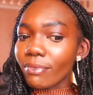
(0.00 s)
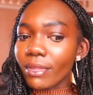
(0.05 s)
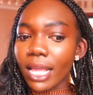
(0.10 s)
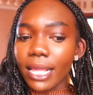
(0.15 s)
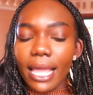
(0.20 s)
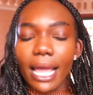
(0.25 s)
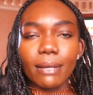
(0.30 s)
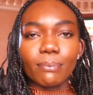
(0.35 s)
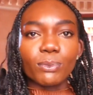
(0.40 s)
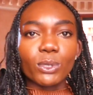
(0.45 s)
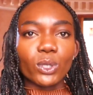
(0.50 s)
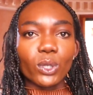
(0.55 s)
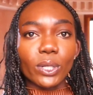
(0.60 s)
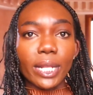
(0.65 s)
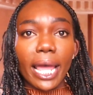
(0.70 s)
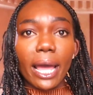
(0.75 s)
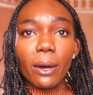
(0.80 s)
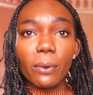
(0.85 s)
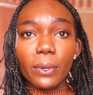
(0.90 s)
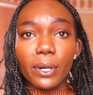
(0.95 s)
Yeah, so
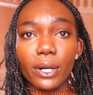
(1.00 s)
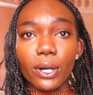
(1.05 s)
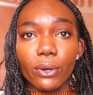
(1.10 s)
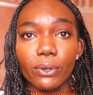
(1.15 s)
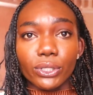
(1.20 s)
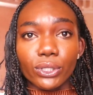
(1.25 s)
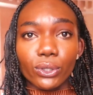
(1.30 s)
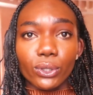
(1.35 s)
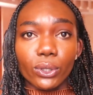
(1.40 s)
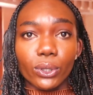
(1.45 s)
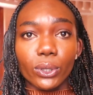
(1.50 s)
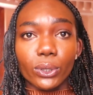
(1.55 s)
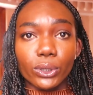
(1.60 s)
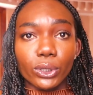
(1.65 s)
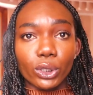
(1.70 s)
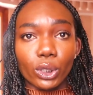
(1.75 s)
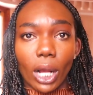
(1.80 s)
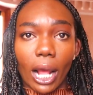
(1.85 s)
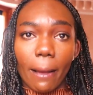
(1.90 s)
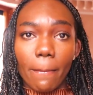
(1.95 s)
now we're going to go
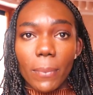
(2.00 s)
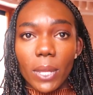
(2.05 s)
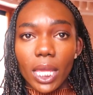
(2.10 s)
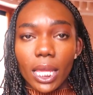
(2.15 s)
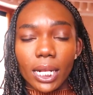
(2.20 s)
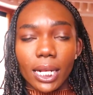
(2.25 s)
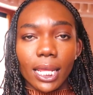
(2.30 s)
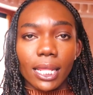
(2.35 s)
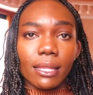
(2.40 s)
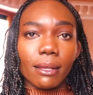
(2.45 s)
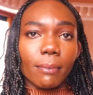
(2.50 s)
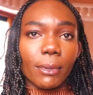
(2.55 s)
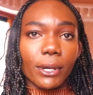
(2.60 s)
shopping in the